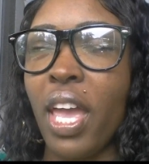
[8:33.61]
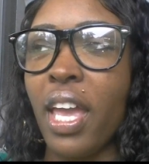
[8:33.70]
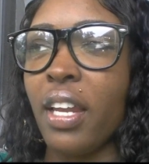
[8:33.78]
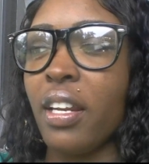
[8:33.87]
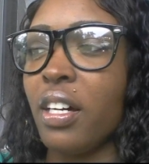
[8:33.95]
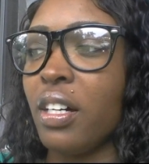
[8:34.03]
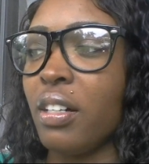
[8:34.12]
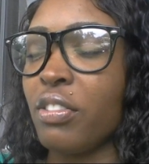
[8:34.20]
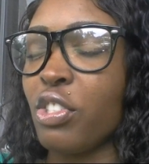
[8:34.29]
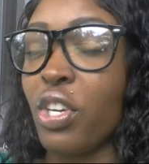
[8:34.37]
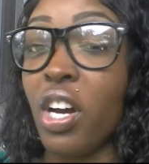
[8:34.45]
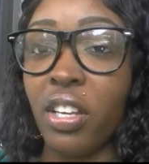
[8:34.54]
and
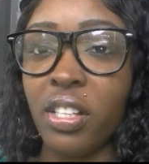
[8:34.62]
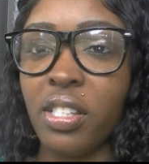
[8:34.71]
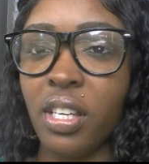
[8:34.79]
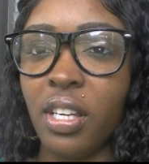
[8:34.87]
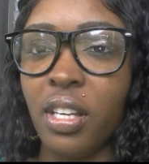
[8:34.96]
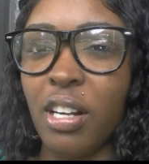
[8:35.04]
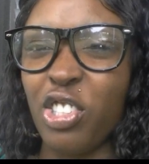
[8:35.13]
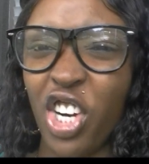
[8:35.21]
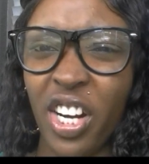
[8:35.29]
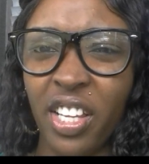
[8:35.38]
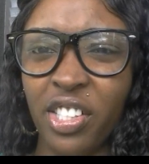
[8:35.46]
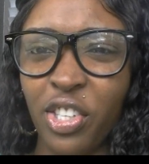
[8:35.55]
so y'all can see it. I'll
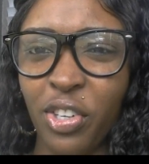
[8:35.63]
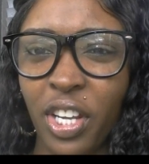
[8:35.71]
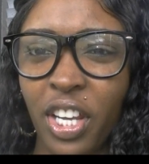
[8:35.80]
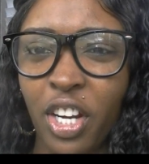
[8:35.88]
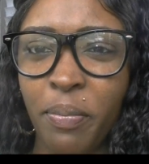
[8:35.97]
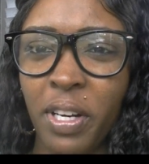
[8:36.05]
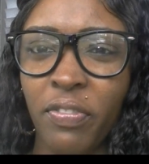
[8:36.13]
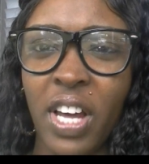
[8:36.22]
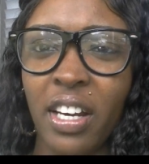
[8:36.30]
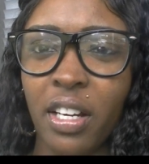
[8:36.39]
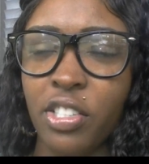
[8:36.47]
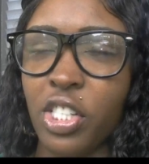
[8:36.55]
try to insert it here, but if
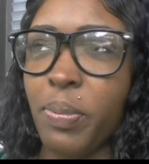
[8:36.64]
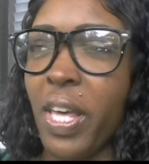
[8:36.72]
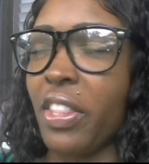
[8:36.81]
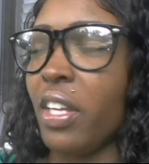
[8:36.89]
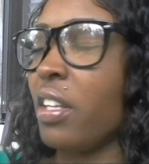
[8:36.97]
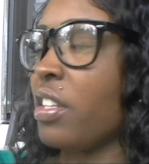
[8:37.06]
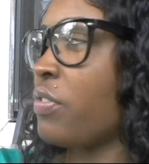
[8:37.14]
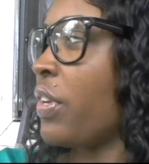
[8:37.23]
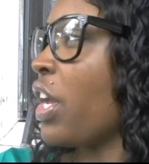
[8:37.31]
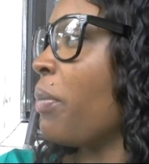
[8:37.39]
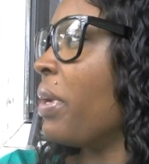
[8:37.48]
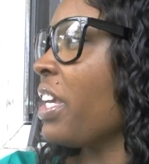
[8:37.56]
not, it'll just be at the end of this
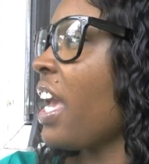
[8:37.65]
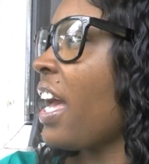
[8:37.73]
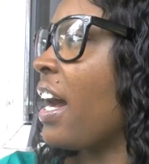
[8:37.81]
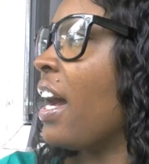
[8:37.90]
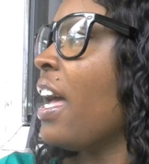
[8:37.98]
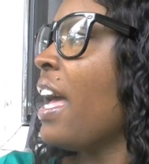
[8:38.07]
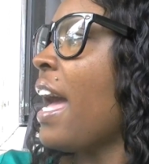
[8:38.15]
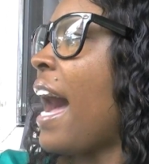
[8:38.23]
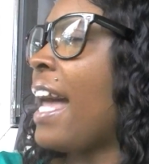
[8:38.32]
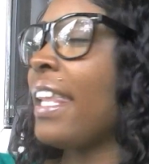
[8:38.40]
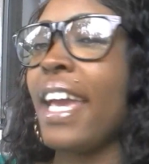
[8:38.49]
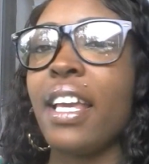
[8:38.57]
video. But yeah,
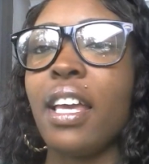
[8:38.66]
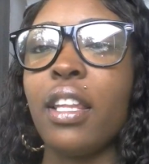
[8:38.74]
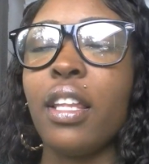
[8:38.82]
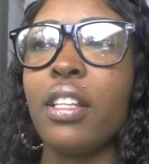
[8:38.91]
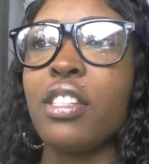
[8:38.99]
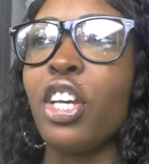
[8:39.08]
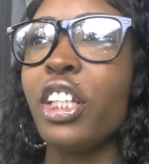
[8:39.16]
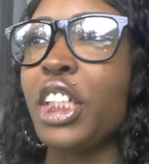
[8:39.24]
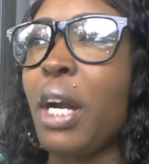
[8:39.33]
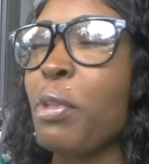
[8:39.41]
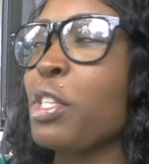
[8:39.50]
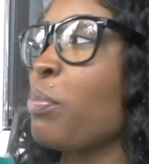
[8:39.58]
I took a
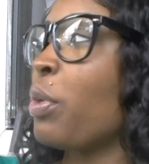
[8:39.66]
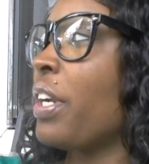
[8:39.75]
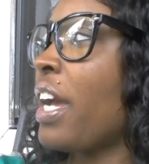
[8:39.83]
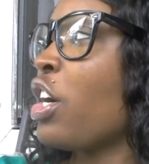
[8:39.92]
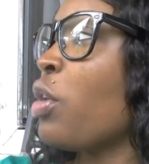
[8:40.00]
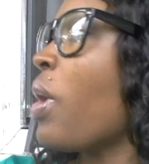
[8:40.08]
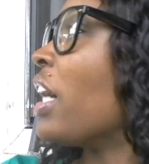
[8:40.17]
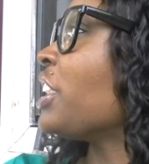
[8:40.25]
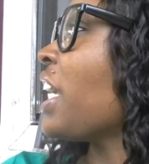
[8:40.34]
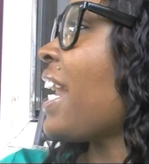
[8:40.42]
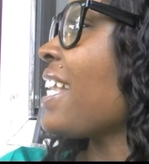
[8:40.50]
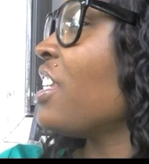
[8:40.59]
shower this morning and I
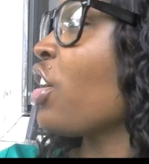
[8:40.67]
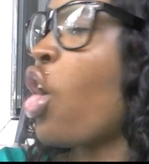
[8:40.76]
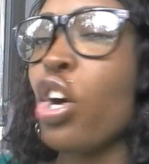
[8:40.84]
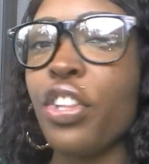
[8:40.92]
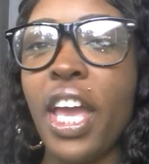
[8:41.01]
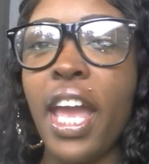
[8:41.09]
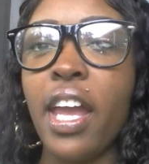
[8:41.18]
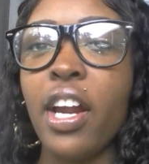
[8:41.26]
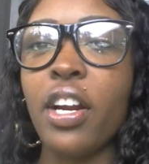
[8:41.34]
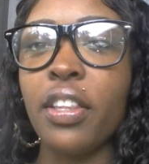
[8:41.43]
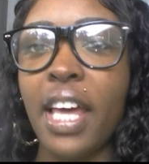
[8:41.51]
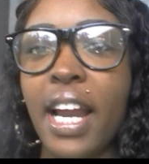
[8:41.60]
co-washed it, and I took all the
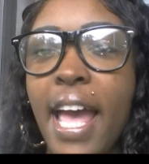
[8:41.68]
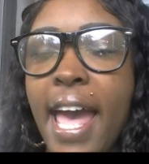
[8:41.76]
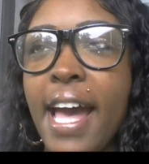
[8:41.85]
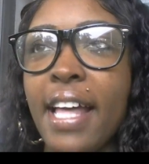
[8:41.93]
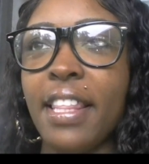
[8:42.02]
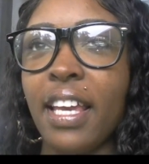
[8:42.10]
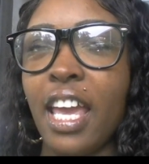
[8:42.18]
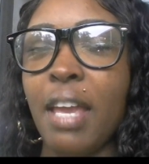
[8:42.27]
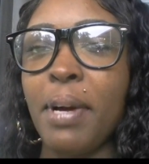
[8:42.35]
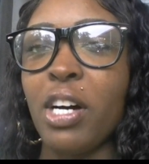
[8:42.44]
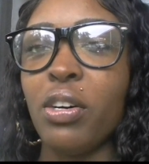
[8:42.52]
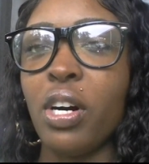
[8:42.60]
hair that I had that
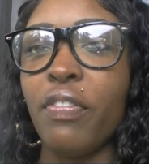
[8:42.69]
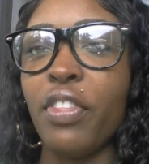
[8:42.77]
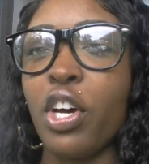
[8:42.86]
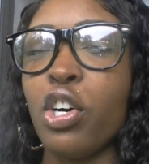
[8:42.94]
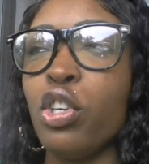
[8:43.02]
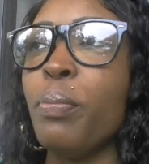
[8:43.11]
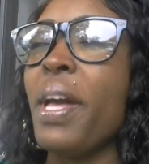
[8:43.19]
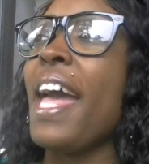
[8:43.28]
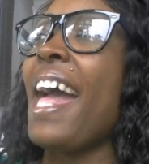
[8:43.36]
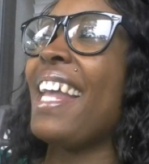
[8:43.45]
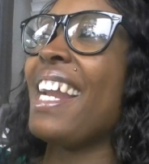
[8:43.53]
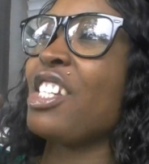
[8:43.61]
came out of the comb
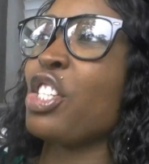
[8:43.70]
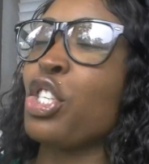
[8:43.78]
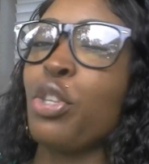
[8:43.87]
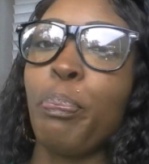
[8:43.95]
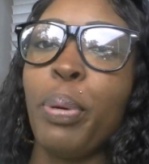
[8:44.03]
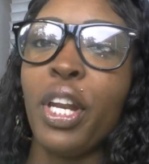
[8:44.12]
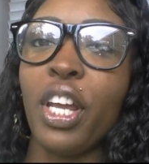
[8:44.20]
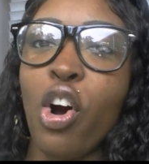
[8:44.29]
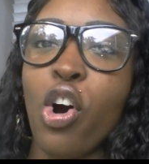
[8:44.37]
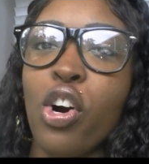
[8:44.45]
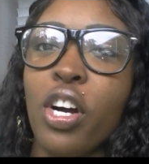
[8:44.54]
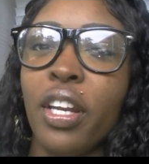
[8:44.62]
and I just put it
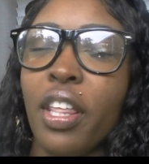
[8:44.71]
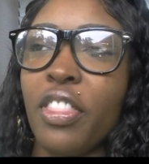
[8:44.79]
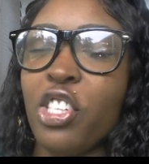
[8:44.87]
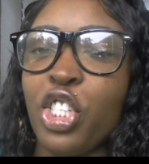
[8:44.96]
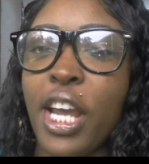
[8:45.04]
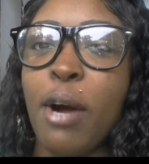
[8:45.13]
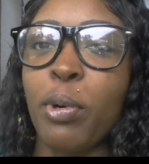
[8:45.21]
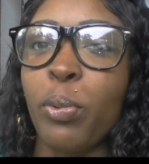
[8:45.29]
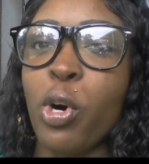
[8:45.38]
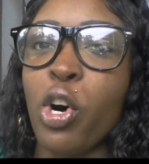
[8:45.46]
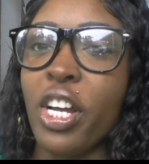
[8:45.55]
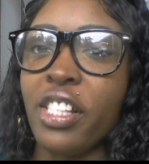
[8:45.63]
on the shower
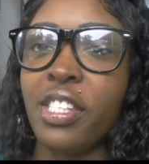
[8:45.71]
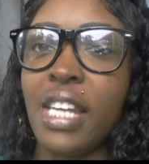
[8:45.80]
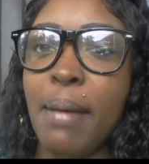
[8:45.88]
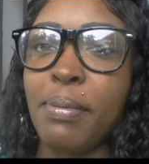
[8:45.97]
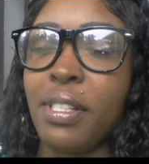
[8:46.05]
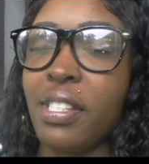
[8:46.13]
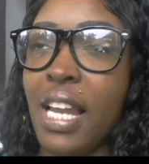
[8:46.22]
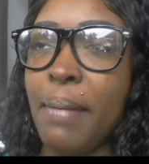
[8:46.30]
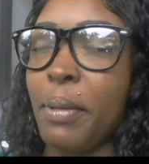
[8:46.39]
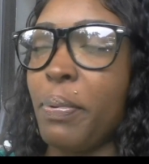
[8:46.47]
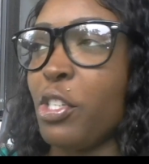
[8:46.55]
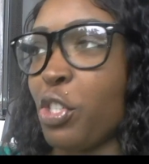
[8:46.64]
wall and
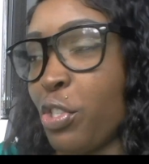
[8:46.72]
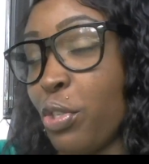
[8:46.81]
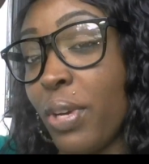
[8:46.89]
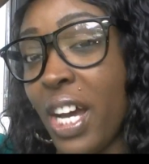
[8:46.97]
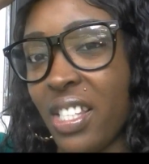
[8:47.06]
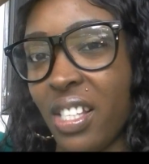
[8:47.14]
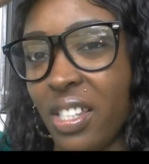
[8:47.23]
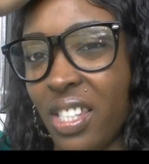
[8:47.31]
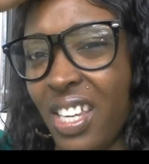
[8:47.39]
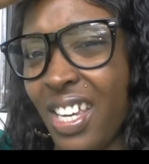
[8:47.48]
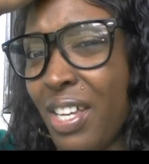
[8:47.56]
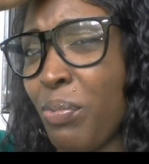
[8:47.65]
snapped a picture so you guys can
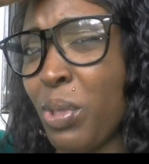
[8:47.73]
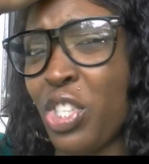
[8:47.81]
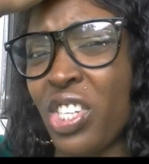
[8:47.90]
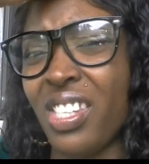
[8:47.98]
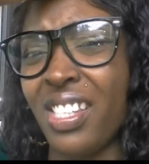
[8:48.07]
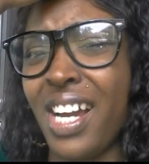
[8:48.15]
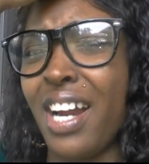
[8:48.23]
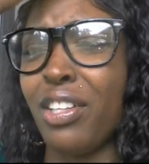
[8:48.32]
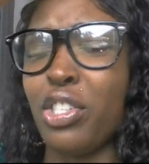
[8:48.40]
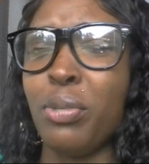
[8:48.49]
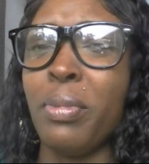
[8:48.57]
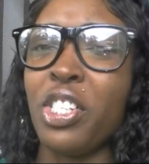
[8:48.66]
see it. It was just
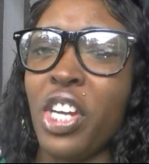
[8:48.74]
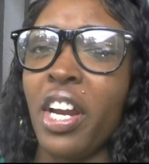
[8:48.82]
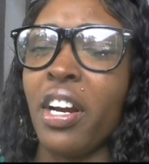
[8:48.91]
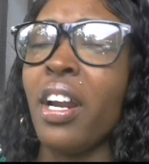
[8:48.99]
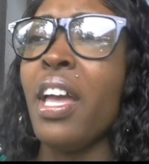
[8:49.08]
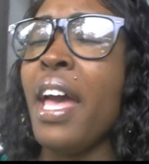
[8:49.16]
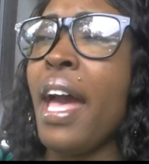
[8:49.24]
entirely too much hair.